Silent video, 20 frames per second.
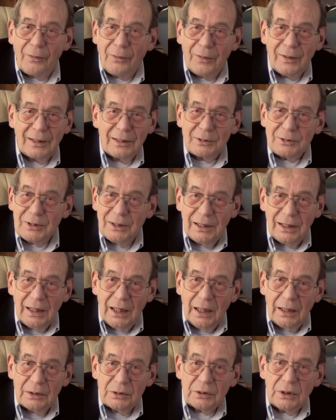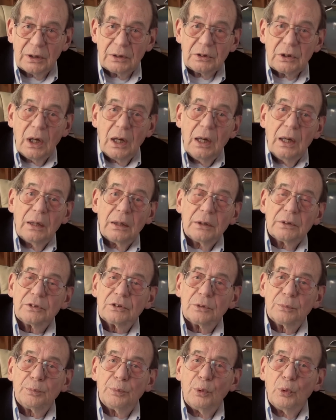the things in the United States that
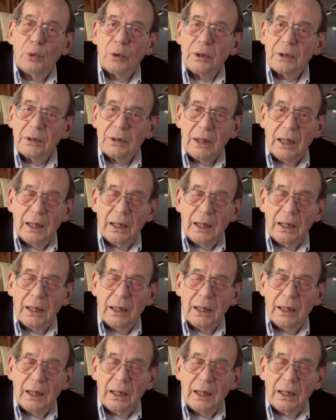supported